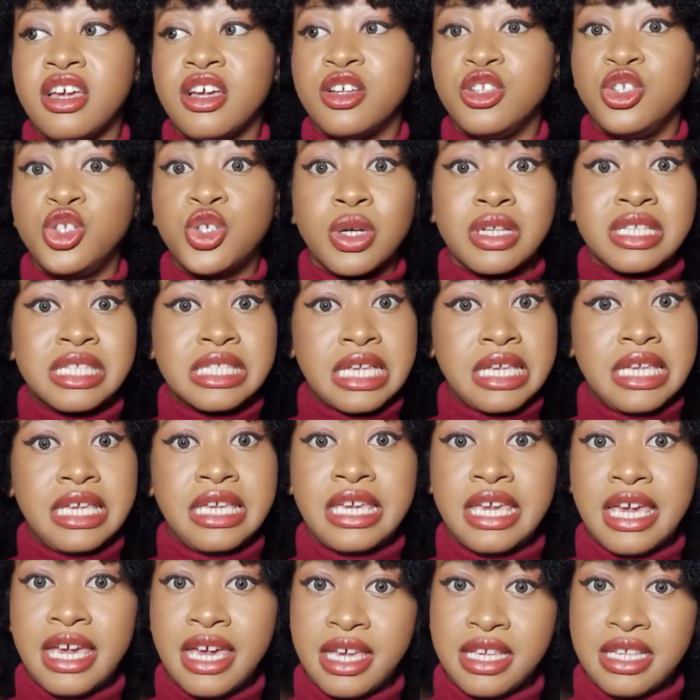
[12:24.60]
just in
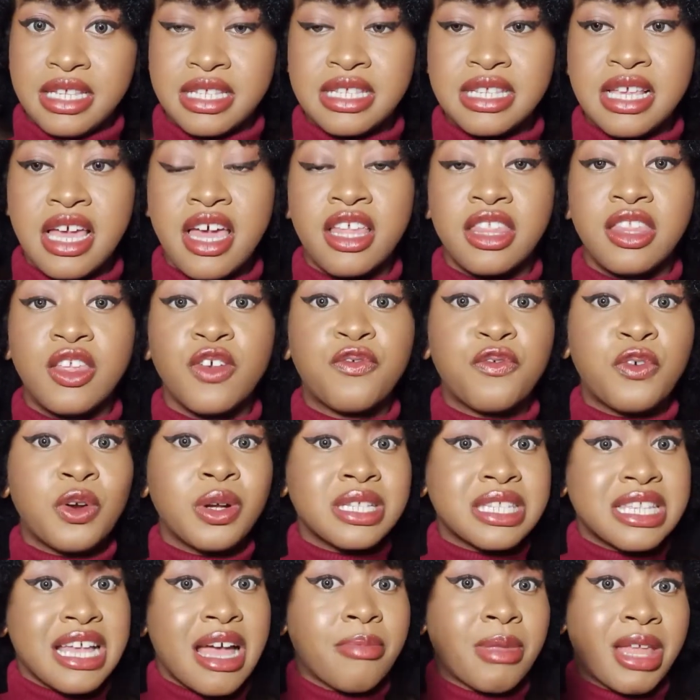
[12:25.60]
case. The
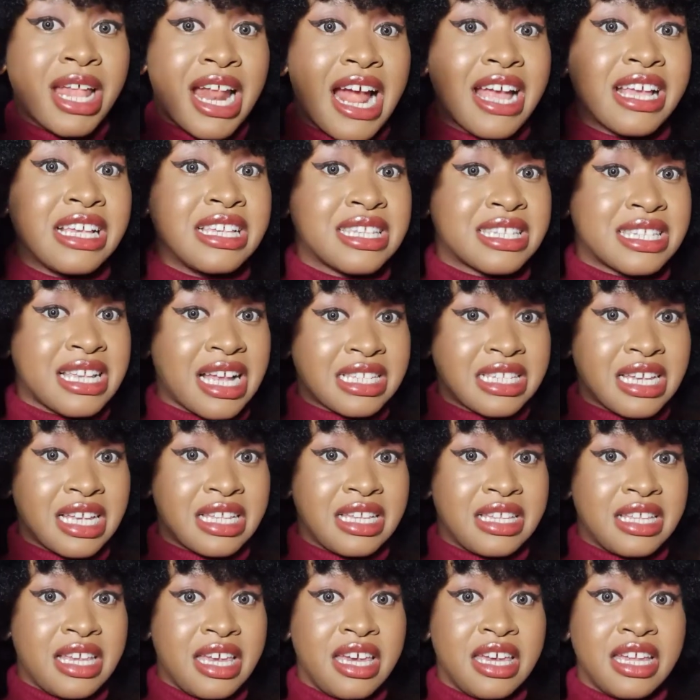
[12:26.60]
first time that I inserted
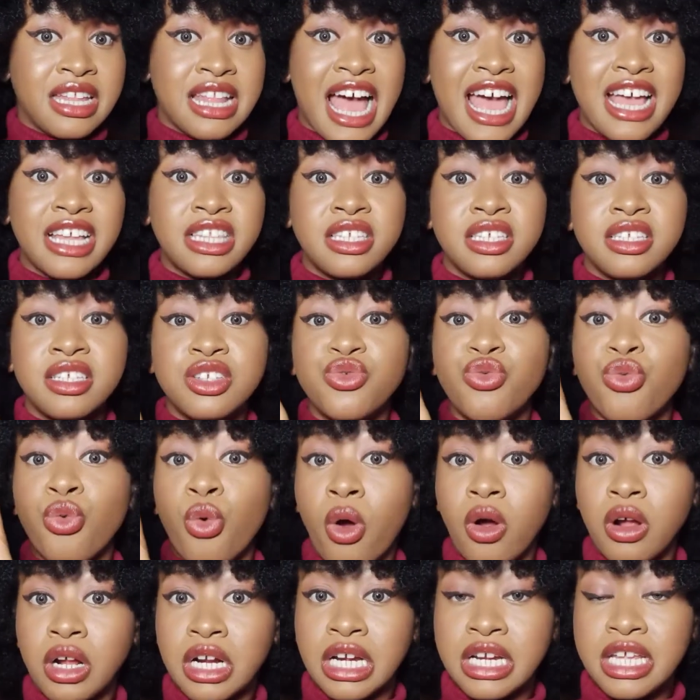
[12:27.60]
it in, I did it
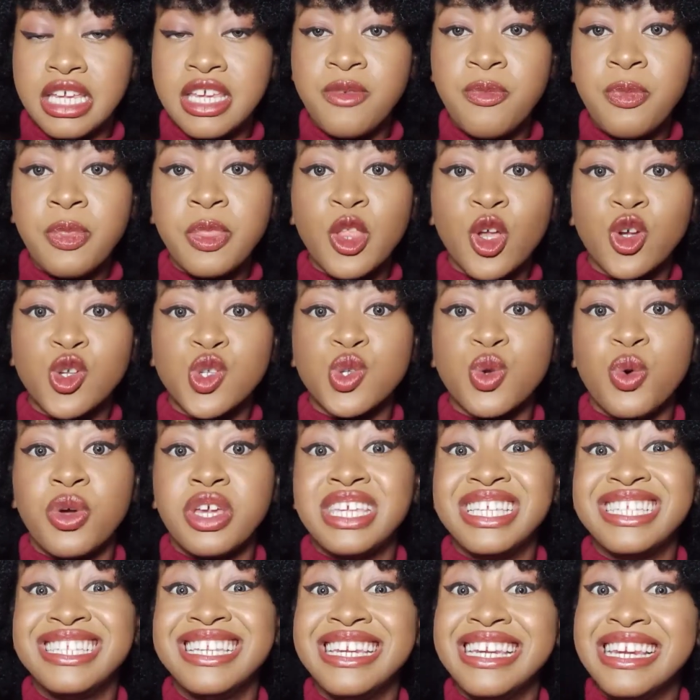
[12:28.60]
wrongly, so
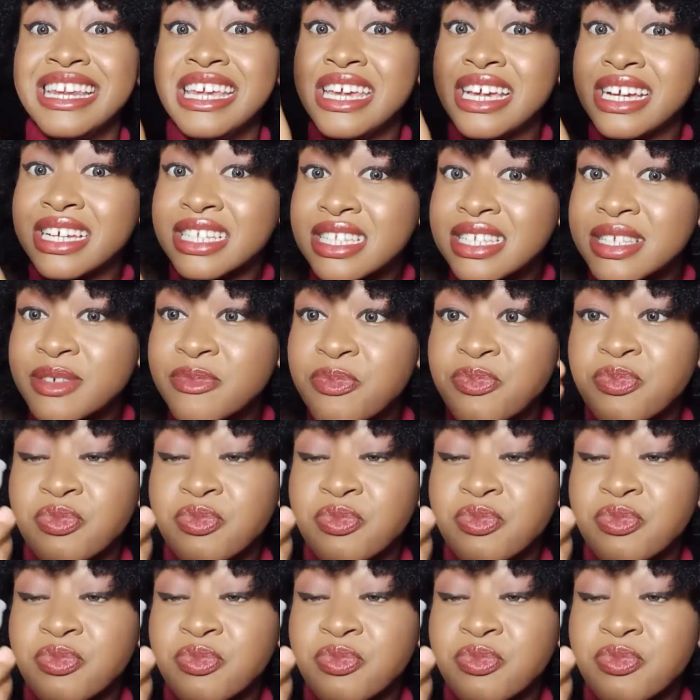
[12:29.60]
it leaked.